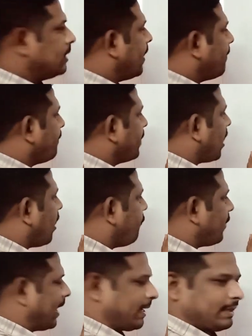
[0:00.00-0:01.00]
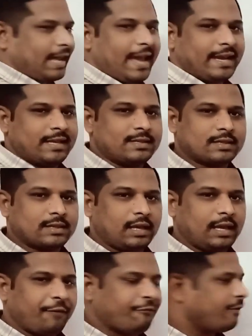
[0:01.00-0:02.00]
number of rectangles
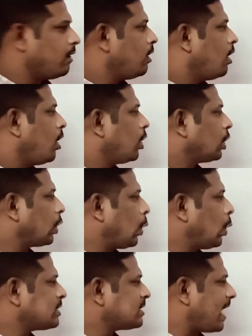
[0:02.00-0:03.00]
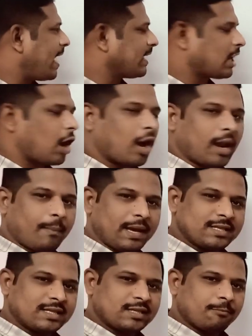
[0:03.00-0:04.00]
if rows and
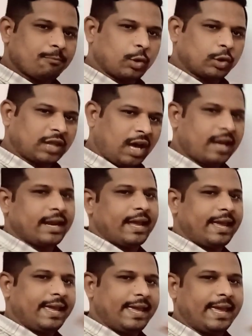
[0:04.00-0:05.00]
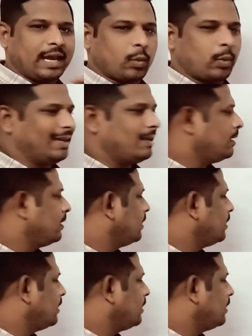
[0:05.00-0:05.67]
columns both are equal.